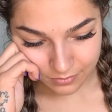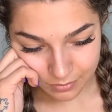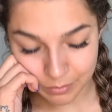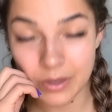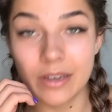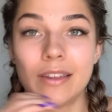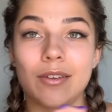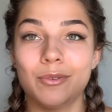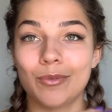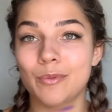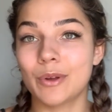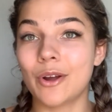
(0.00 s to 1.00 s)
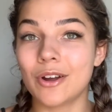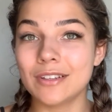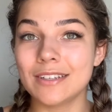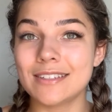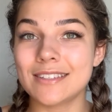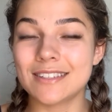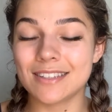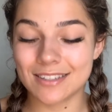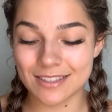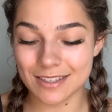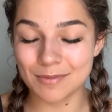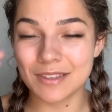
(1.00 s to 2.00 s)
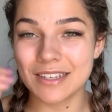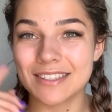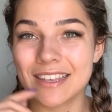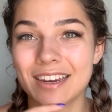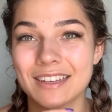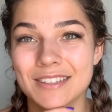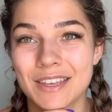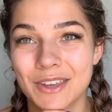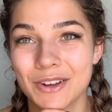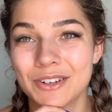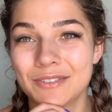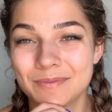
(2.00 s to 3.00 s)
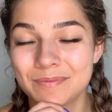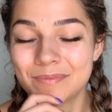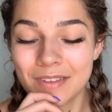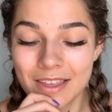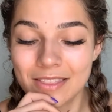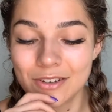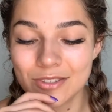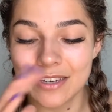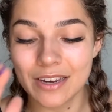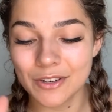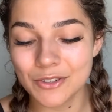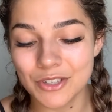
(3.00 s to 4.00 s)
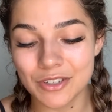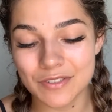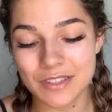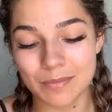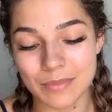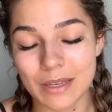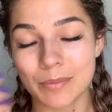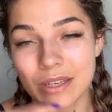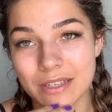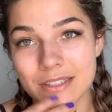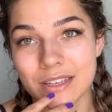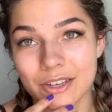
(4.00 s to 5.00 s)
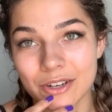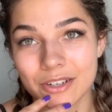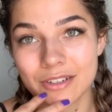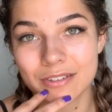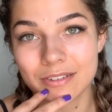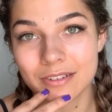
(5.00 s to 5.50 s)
But regardless, something's getting secured. There's an energy of something being secured